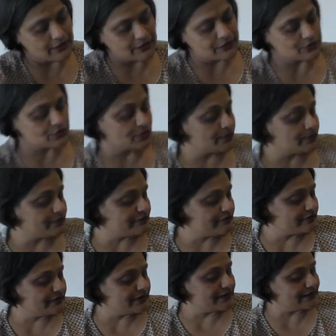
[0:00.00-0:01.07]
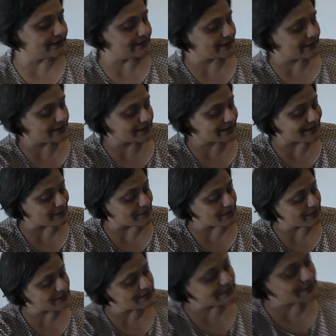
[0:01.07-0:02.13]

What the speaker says: So there are chemicals